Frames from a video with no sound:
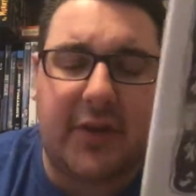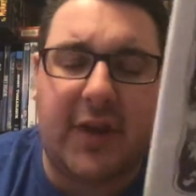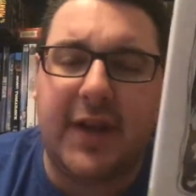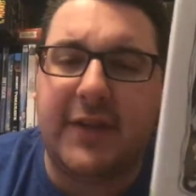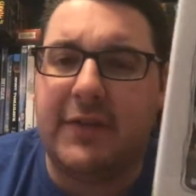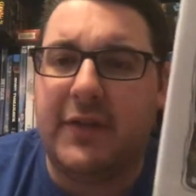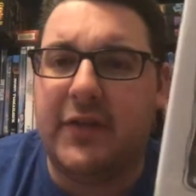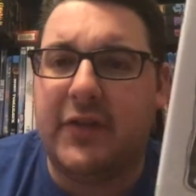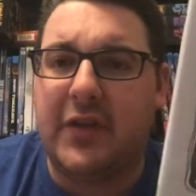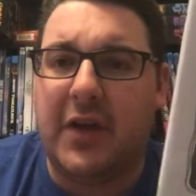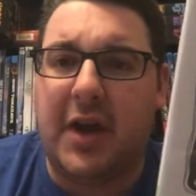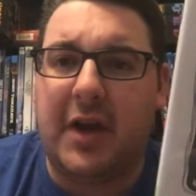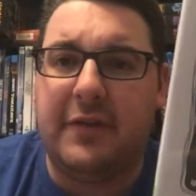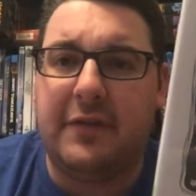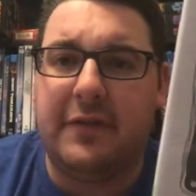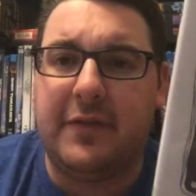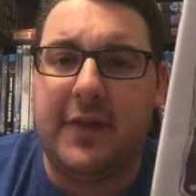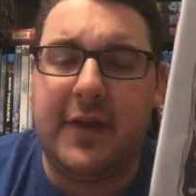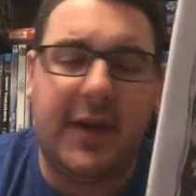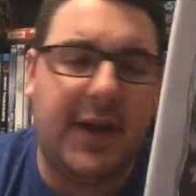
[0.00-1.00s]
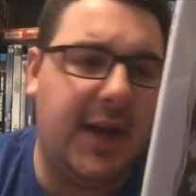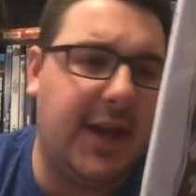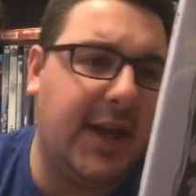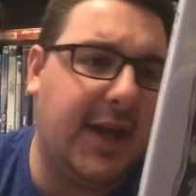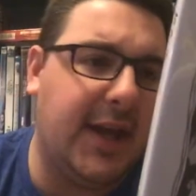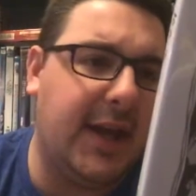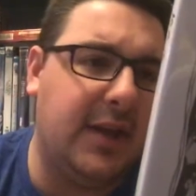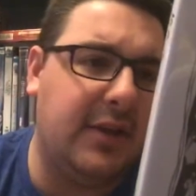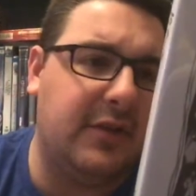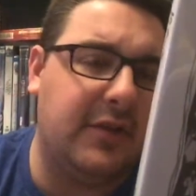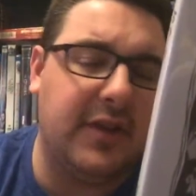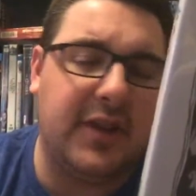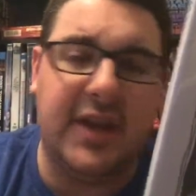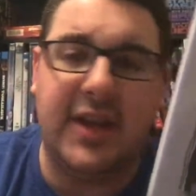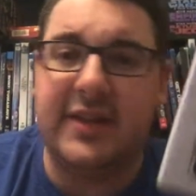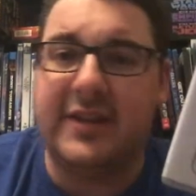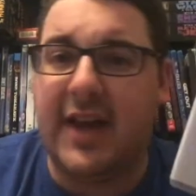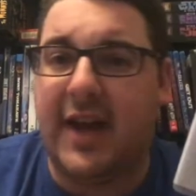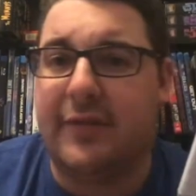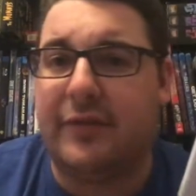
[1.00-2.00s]
life and stuff. And
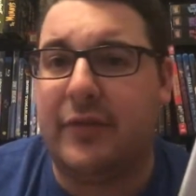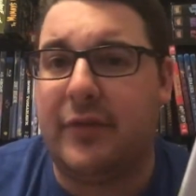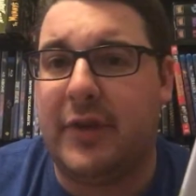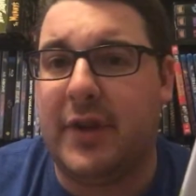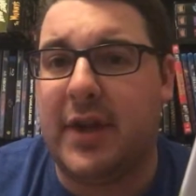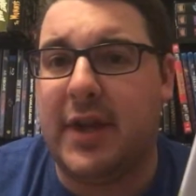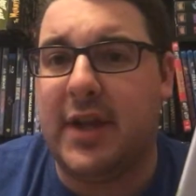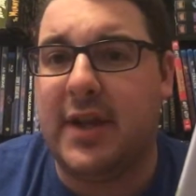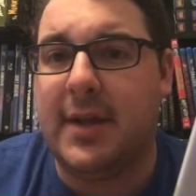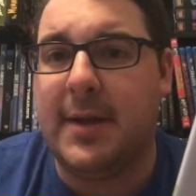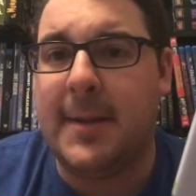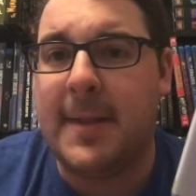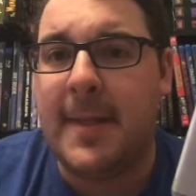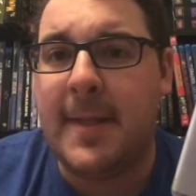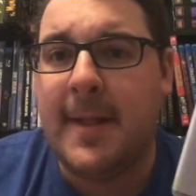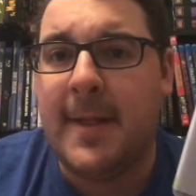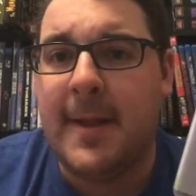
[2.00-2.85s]
he definitely,